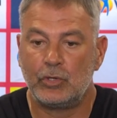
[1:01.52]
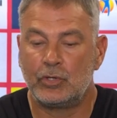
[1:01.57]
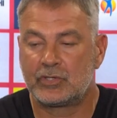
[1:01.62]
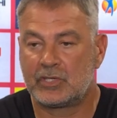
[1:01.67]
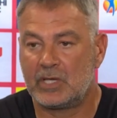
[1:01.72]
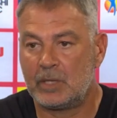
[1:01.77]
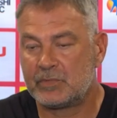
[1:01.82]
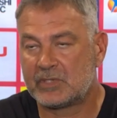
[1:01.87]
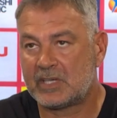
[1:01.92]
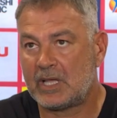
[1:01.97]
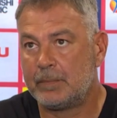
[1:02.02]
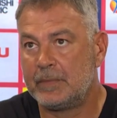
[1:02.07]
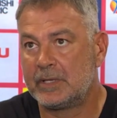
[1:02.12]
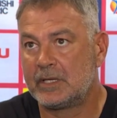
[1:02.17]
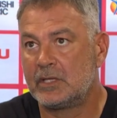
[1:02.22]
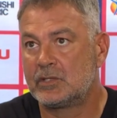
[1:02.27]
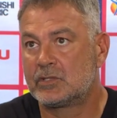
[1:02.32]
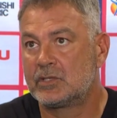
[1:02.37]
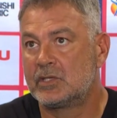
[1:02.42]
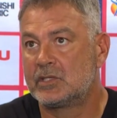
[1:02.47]
new teams
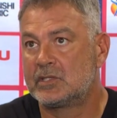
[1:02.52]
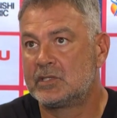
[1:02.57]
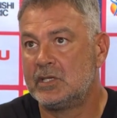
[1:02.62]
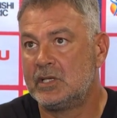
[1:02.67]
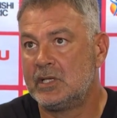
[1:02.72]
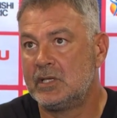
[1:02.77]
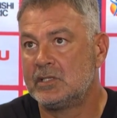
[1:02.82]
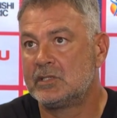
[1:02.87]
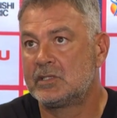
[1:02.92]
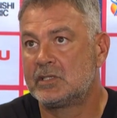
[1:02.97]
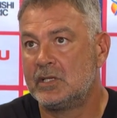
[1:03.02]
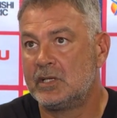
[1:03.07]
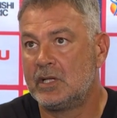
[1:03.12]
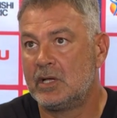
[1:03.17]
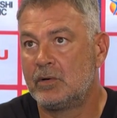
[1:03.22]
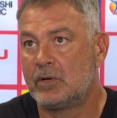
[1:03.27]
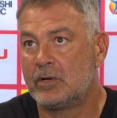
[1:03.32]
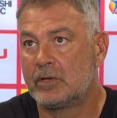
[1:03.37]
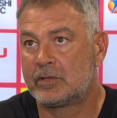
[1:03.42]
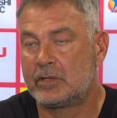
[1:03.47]
coming into the cities. You
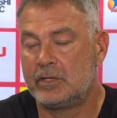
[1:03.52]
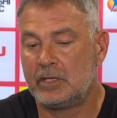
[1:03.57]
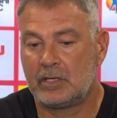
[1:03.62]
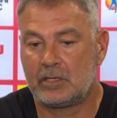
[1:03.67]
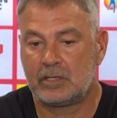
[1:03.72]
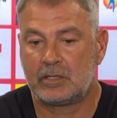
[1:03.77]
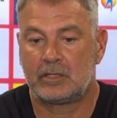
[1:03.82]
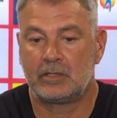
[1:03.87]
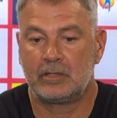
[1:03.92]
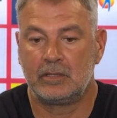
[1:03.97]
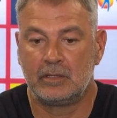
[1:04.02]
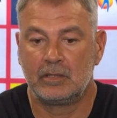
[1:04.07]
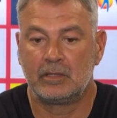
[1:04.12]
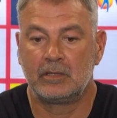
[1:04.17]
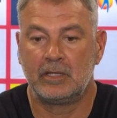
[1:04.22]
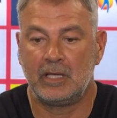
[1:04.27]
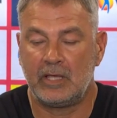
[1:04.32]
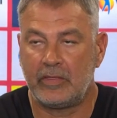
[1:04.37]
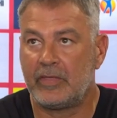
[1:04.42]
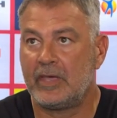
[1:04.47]
know, I think
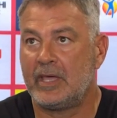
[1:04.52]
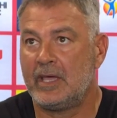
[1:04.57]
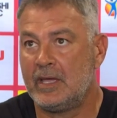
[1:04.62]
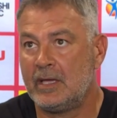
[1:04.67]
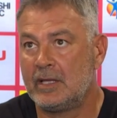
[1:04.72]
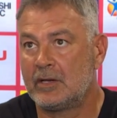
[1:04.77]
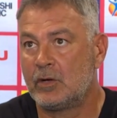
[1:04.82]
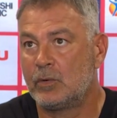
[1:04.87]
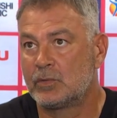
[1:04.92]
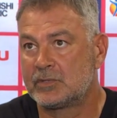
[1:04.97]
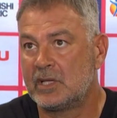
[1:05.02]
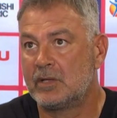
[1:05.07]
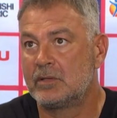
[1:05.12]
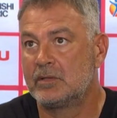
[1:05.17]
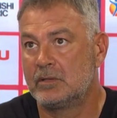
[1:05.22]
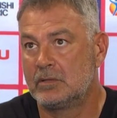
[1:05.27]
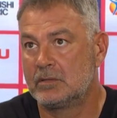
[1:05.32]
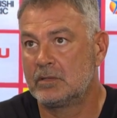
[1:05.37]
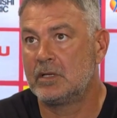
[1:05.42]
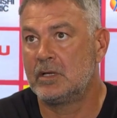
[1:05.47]
they're there, and I was at
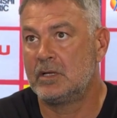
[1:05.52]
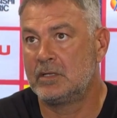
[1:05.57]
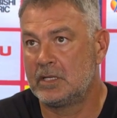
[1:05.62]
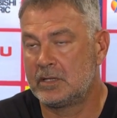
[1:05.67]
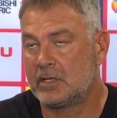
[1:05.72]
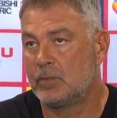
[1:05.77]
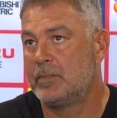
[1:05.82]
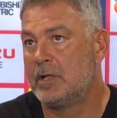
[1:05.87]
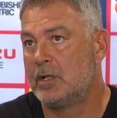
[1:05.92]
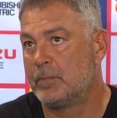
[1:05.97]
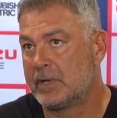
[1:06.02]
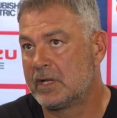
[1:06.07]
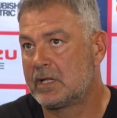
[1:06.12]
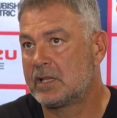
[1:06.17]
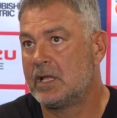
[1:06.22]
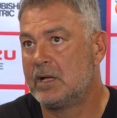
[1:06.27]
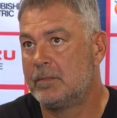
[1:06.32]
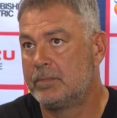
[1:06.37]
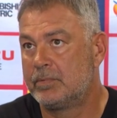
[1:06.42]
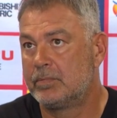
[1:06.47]
another Melbourne
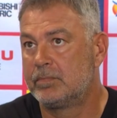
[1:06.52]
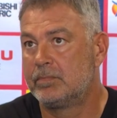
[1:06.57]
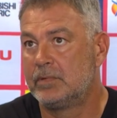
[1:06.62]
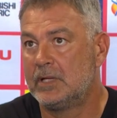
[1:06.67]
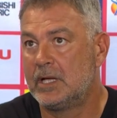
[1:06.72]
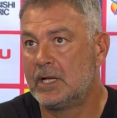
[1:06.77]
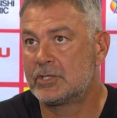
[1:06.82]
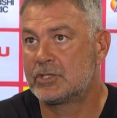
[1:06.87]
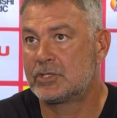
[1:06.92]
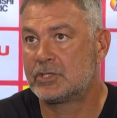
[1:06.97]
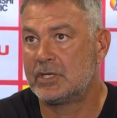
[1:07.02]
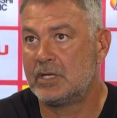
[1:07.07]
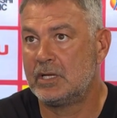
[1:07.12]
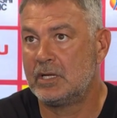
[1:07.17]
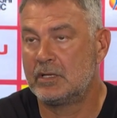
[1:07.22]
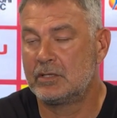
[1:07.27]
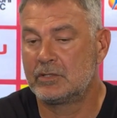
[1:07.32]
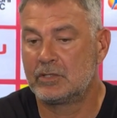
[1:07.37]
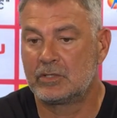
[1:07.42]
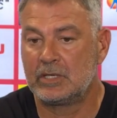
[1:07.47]
club last
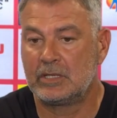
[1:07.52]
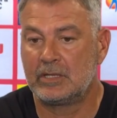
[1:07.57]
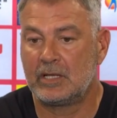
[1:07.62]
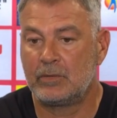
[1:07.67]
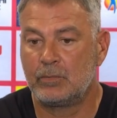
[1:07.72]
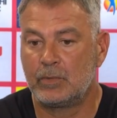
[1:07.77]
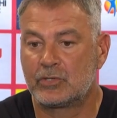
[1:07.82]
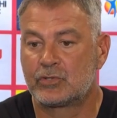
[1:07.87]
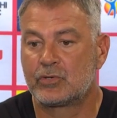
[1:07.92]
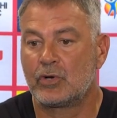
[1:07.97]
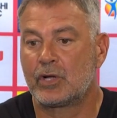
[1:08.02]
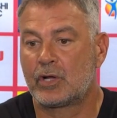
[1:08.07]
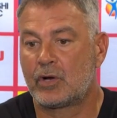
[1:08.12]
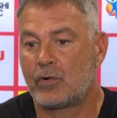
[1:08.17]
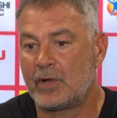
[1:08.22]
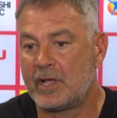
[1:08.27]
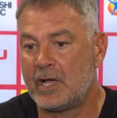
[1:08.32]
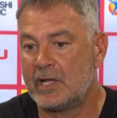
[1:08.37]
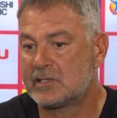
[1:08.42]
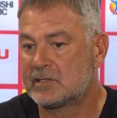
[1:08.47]
year, and we try to
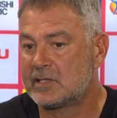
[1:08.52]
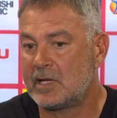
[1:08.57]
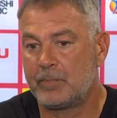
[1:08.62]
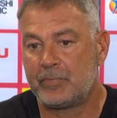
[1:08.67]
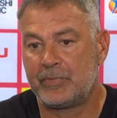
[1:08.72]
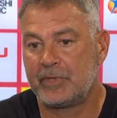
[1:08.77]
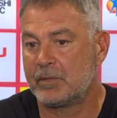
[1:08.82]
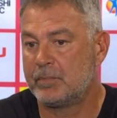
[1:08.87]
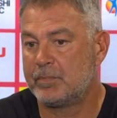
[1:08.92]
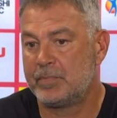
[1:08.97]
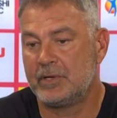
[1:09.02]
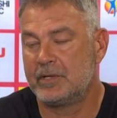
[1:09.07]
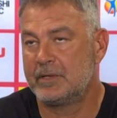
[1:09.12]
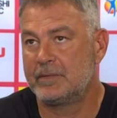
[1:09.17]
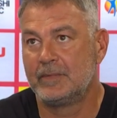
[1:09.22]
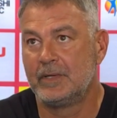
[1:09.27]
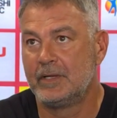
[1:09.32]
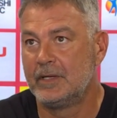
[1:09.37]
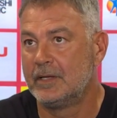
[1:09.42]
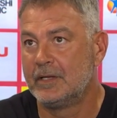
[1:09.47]
create something,
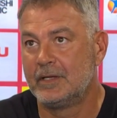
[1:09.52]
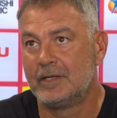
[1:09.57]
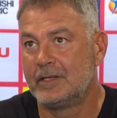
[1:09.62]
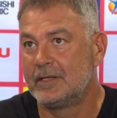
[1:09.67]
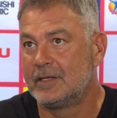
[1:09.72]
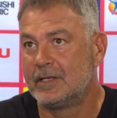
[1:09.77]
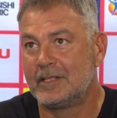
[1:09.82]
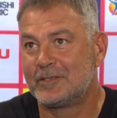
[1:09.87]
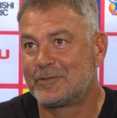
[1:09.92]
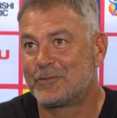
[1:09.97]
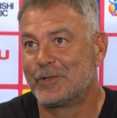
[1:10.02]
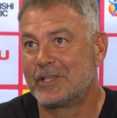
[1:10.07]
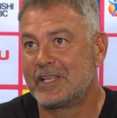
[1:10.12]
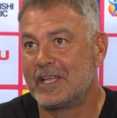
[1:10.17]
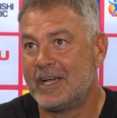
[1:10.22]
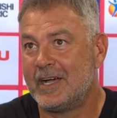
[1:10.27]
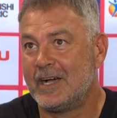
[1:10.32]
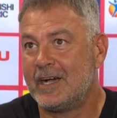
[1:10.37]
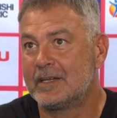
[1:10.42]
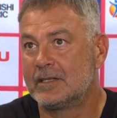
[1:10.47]
but it's
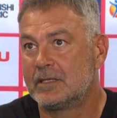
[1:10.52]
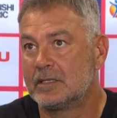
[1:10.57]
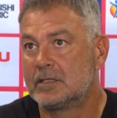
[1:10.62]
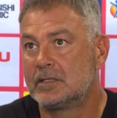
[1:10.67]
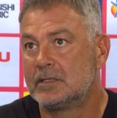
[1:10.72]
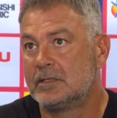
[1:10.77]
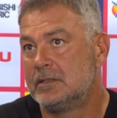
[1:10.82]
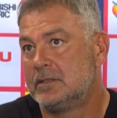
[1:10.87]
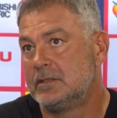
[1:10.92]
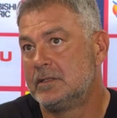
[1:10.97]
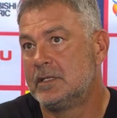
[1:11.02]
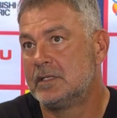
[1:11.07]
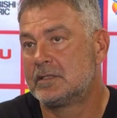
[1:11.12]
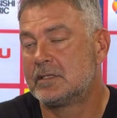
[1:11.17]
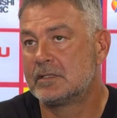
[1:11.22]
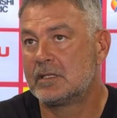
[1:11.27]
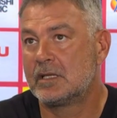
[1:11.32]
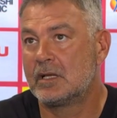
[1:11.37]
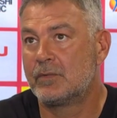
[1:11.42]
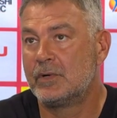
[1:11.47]
really hard.
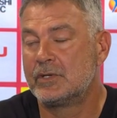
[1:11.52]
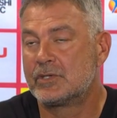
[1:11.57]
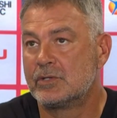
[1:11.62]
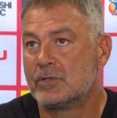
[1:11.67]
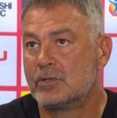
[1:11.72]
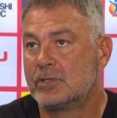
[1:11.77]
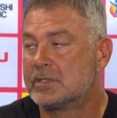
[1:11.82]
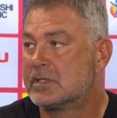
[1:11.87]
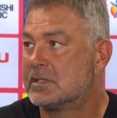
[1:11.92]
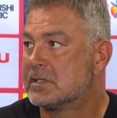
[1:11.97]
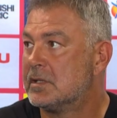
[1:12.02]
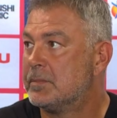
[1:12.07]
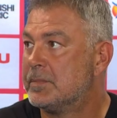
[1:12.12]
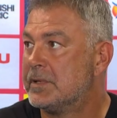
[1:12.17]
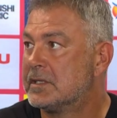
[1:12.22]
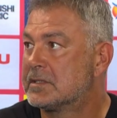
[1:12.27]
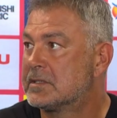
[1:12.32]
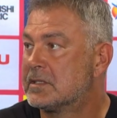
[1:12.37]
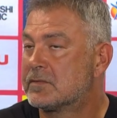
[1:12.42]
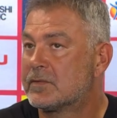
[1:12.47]
This is the original, this is the
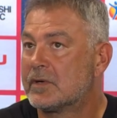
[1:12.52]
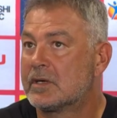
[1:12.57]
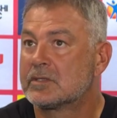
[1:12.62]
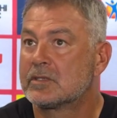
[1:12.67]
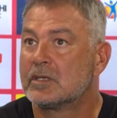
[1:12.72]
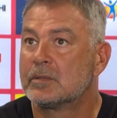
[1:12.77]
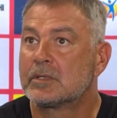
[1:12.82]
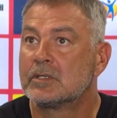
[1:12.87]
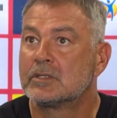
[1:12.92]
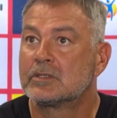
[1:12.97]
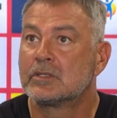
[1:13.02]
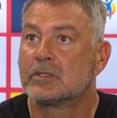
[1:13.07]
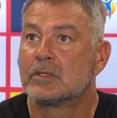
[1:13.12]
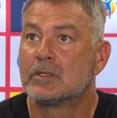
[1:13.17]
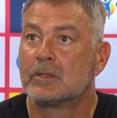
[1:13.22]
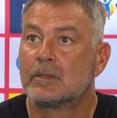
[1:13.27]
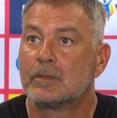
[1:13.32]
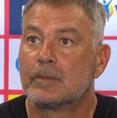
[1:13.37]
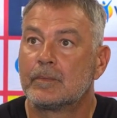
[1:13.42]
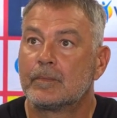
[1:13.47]
best as far as I'm
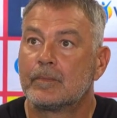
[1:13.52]
concerned.